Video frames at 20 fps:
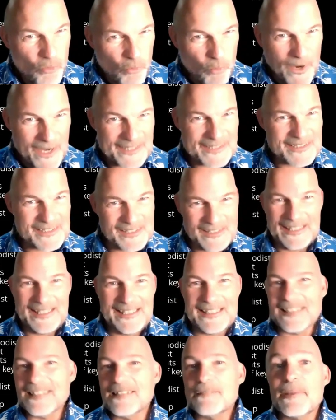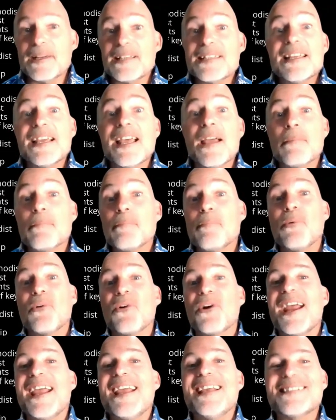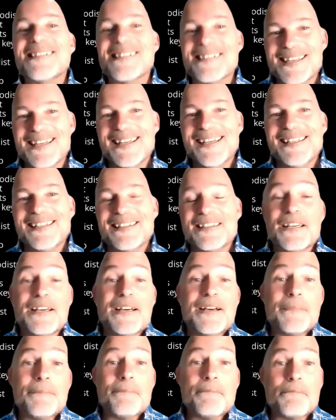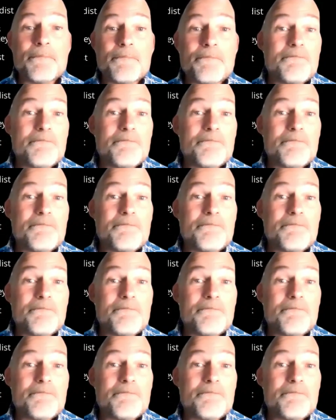Wesleyan, but to embrace the